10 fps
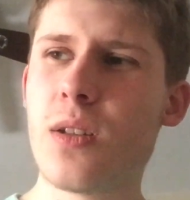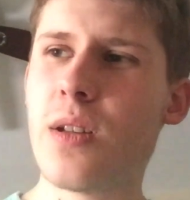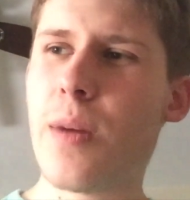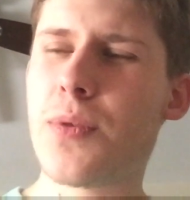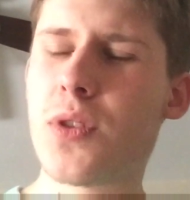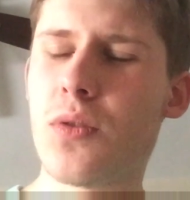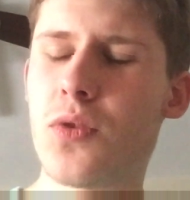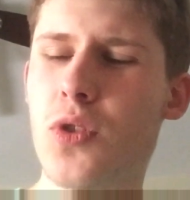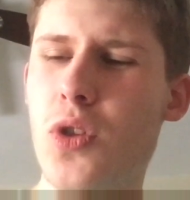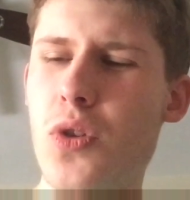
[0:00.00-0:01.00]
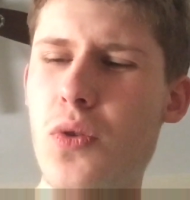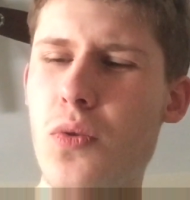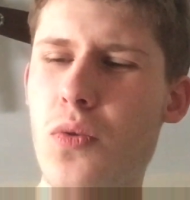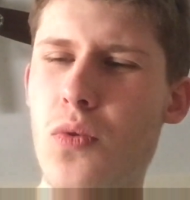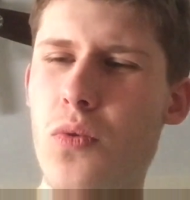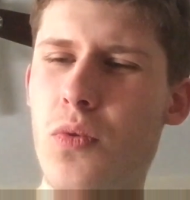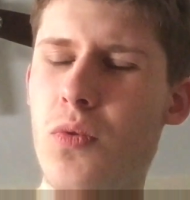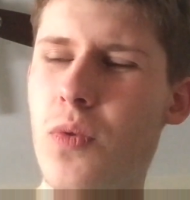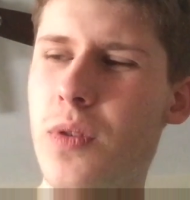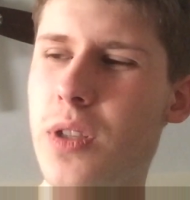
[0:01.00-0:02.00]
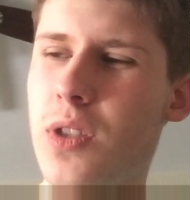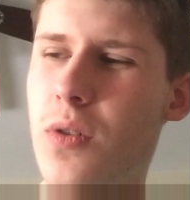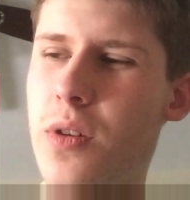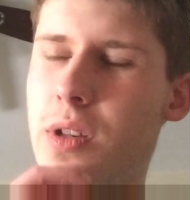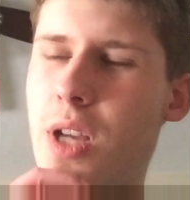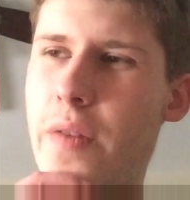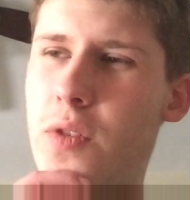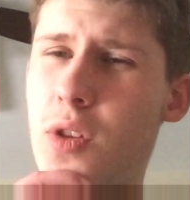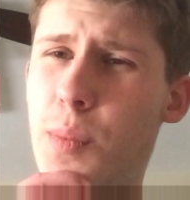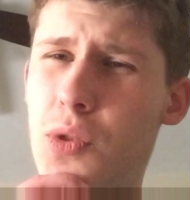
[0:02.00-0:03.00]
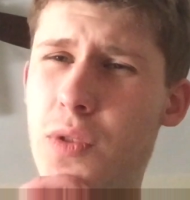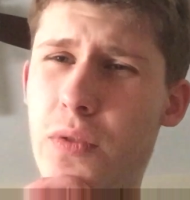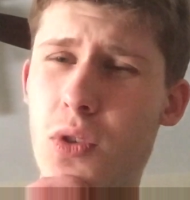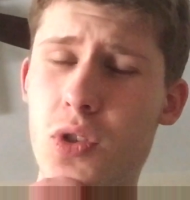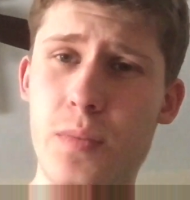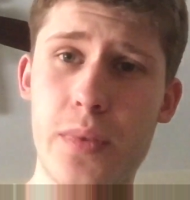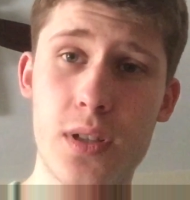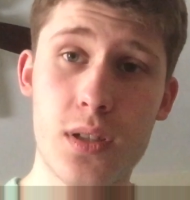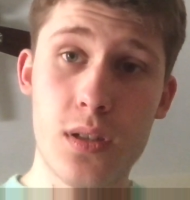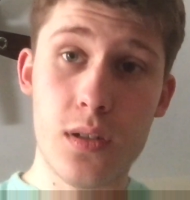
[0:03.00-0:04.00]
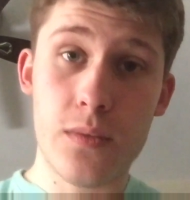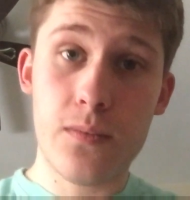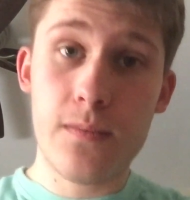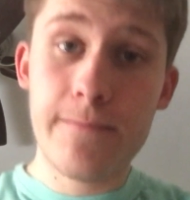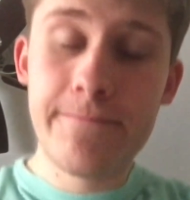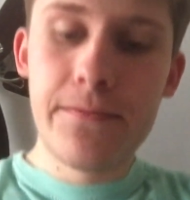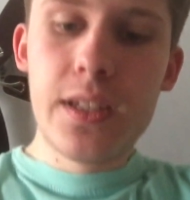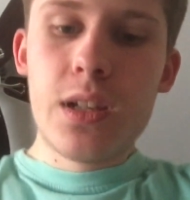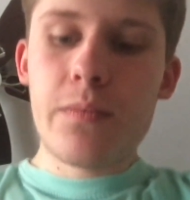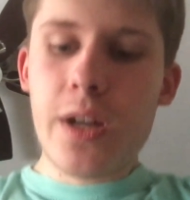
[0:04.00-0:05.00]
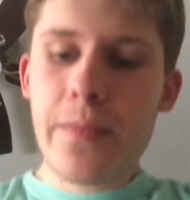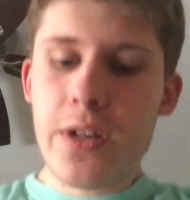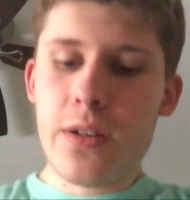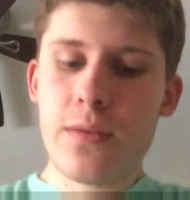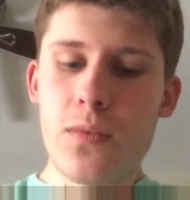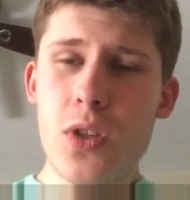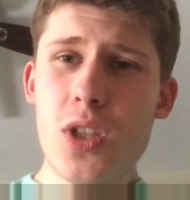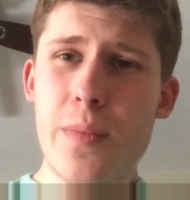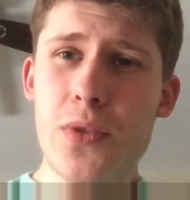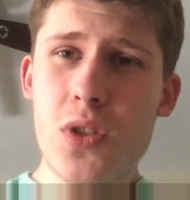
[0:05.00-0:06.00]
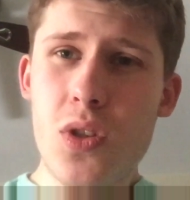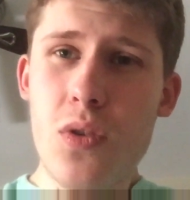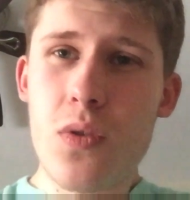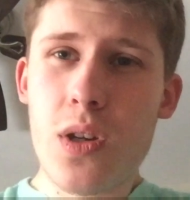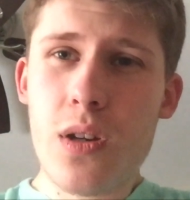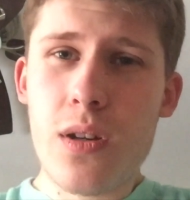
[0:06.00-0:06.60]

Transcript: episode 2 really started to dive into the multiverse. But in my opinion, this episode,